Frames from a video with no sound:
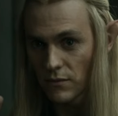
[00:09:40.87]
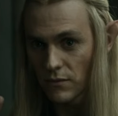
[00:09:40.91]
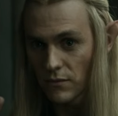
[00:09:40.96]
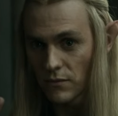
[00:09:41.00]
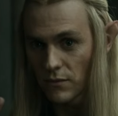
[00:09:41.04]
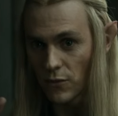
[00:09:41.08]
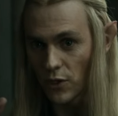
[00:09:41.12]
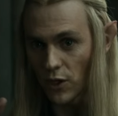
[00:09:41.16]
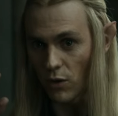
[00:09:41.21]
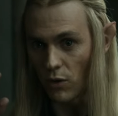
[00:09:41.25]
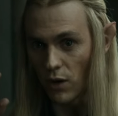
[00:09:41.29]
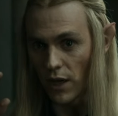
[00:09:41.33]
evil
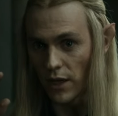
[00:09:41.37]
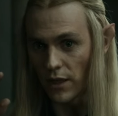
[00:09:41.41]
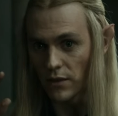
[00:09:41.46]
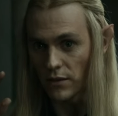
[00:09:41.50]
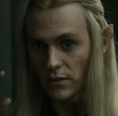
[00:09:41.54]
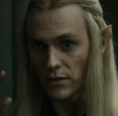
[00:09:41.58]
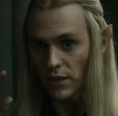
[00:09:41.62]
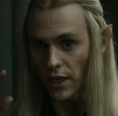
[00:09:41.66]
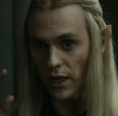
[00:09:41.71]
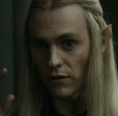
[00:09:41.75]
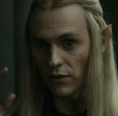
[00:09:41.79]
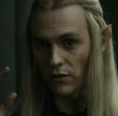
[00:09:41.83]
black blood,
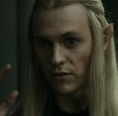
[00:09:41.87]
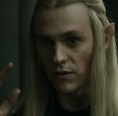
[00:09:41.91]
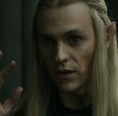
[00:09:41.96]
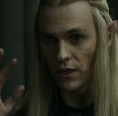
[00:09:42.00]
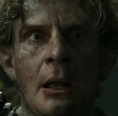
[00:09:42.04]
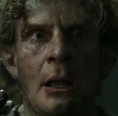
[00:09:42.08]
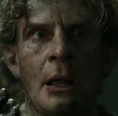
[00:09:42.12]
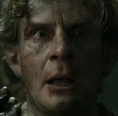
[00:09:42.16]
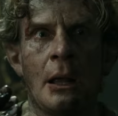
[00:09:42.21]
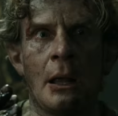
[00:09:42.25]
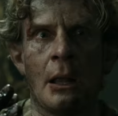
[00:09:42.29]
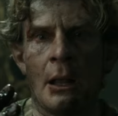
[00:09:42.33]

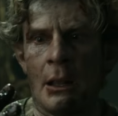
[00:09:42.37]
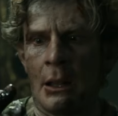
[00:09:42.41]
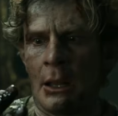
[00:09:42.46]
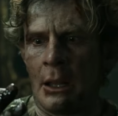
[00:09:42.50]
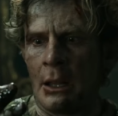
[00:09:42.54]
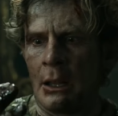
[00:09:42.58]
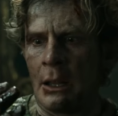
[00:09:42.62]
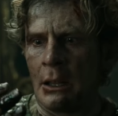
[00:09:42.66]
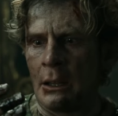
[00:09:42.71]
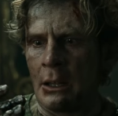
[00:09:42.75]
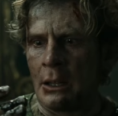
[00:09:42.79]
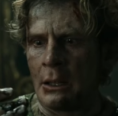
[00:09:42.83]
he
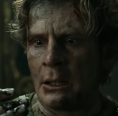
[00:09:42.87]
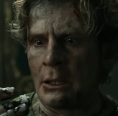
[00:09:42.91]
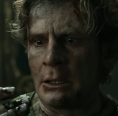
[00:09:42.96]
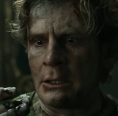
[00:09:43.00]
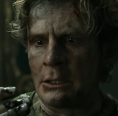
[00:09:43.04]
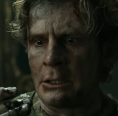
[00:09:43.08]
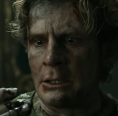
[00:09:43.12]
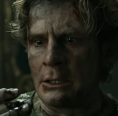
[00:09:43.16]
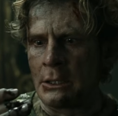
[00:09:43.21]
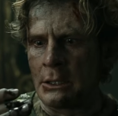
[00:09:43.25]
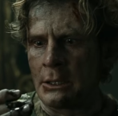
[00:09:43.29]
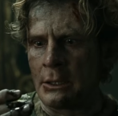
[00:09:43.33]
realises he's been
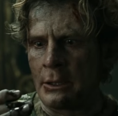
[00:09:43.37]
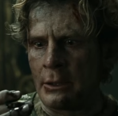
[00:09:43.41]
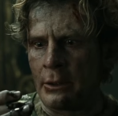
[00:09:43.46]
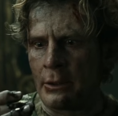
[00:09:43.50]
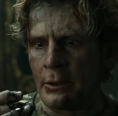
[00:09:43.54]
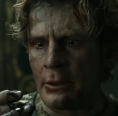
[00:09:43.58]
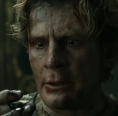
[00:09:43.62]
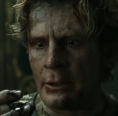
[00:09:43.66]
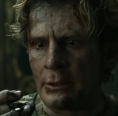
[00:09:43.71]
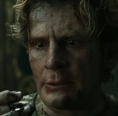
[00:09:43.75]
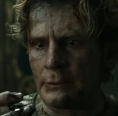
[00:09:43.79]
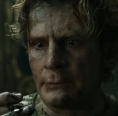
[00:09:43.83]
played like a
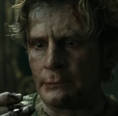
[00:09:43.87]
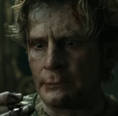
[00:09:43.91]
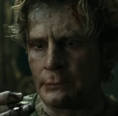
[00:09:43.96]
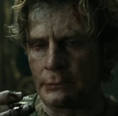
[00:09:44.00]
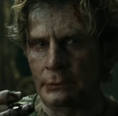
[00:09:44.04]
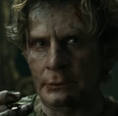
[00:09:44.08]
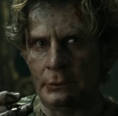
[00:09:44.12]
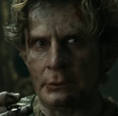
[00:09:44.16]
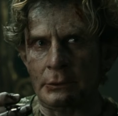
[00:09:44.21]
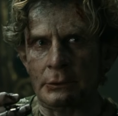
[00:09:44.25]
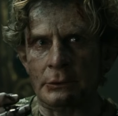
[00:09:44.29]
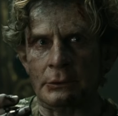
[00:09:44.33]
total chump
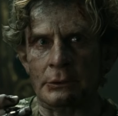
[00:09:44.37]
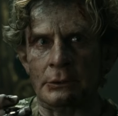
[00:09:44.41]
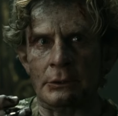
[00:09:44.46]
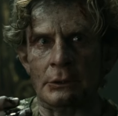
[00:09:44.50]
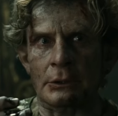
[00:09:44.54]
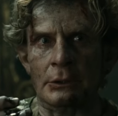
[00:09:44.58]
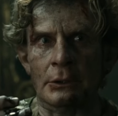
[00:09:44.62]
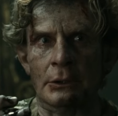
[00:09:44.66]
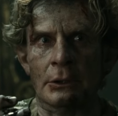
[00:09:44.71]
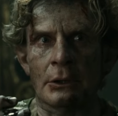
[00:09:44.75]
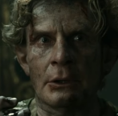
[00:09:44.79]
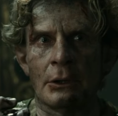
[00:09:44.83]
for weeks by
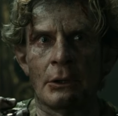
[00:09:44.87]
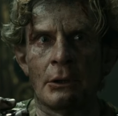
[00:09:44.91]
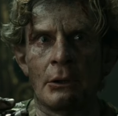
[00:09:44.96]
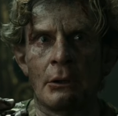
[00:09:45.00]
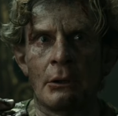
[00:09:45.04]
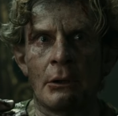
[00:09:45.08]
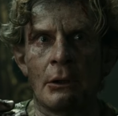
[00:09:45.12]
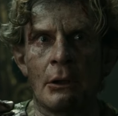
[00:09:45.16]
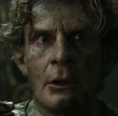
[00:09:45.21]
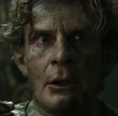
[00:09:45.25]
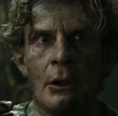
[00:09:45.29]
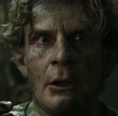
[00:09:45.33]
that
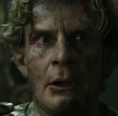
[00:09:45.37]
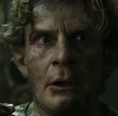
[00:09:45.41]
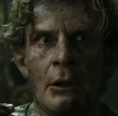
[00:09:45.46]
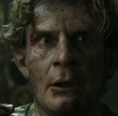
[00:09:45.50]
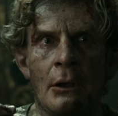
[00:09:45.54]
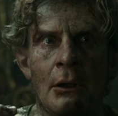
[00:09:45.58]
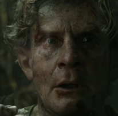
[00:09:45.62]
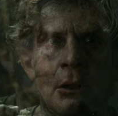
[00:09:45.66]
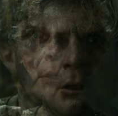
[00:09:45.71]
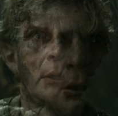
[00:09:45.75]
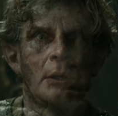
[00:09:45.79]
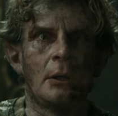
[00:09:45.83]
Sauron fella.
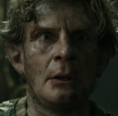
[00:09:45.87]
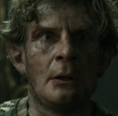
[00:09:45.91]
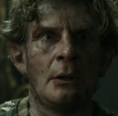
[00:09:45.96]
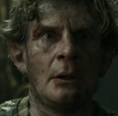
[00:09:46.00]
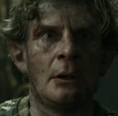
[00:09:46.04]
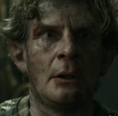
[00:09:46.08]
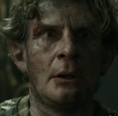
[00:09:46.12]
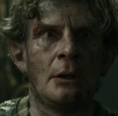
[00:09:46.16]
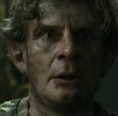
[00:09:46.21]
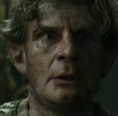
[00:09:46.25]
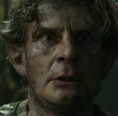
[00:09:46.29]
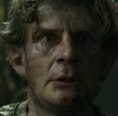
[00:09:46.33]
I
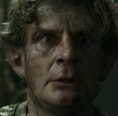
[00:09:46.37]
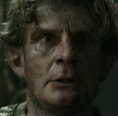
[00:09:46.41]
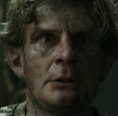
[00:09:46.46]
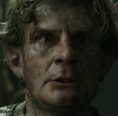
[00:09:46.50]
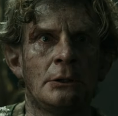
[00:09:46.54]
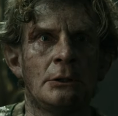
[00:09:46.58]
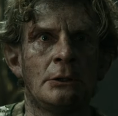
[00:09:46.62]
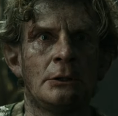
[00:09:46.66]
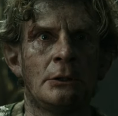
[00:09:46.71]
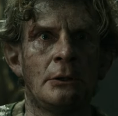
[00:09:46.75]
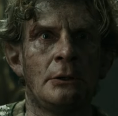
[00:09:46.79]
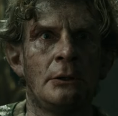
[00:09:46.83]
just can't
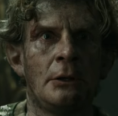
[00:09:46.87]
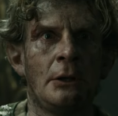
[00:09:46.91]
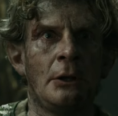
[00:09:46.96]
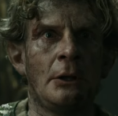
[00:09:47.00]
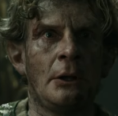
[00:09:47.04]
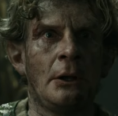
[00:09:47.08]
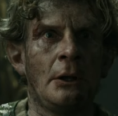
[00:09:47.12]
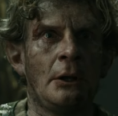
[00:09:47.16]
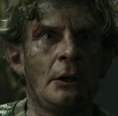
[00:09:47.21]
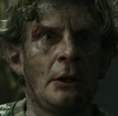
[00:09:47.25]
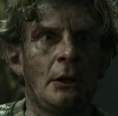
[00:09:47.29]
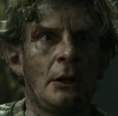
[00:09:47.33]
believe a
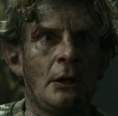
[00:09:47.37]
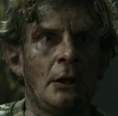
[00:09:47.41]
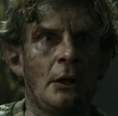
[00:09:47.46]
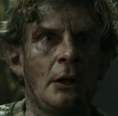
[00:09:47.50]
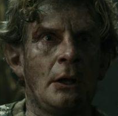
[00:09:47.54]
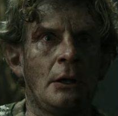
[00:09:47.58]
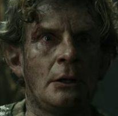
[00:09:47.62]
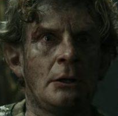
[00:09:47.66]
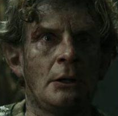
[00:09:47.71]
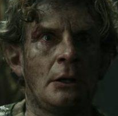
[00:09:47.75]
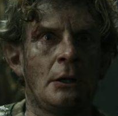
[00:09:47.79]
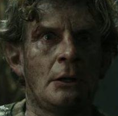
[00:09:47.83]
magical
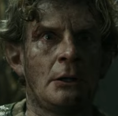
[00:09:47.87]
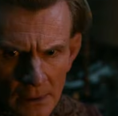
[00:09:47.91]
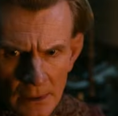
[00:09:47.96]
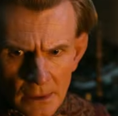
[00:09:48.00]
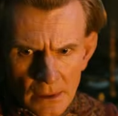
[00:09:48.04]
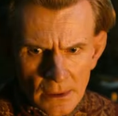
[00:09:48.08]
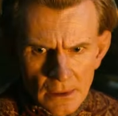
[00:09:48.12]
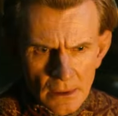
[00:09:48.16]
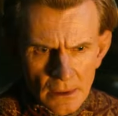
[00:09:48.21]
angel who